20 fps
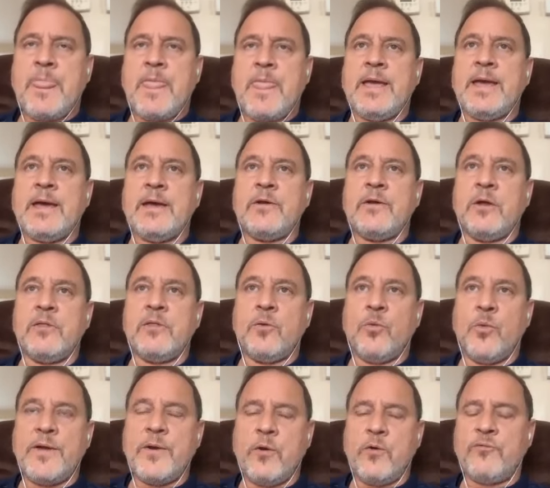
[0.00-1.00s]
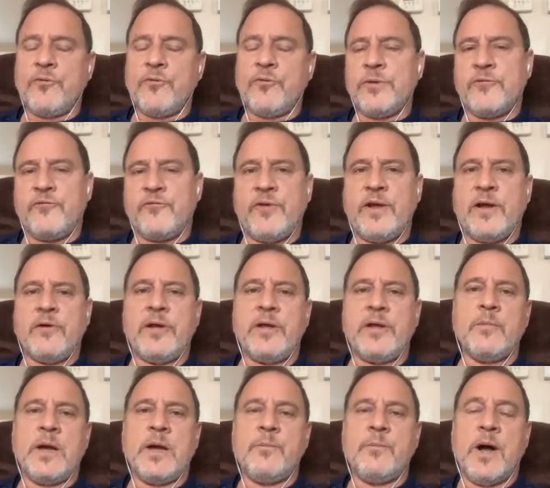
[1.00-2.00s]
And on the way over in the ferry,
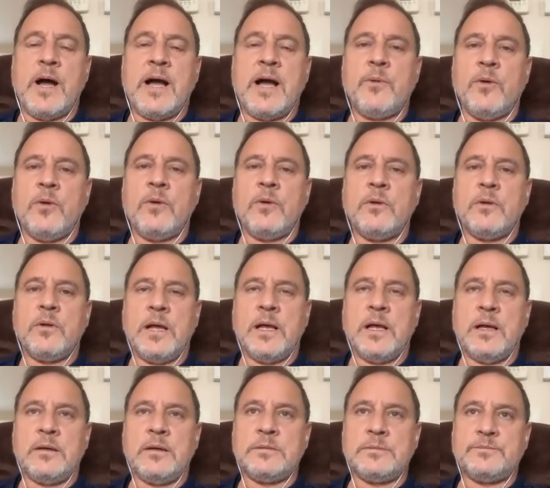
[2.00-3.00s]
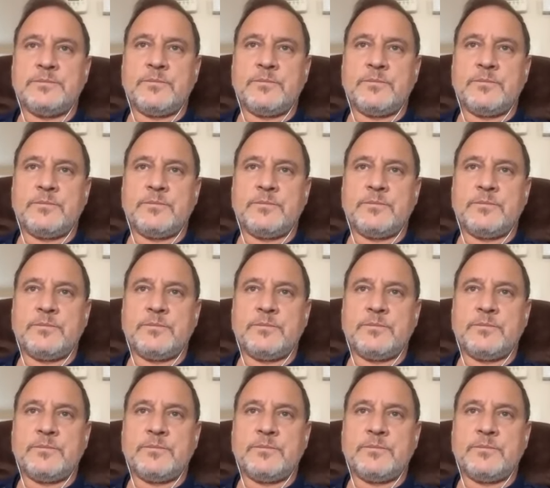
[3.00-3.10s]
my Bible, uh,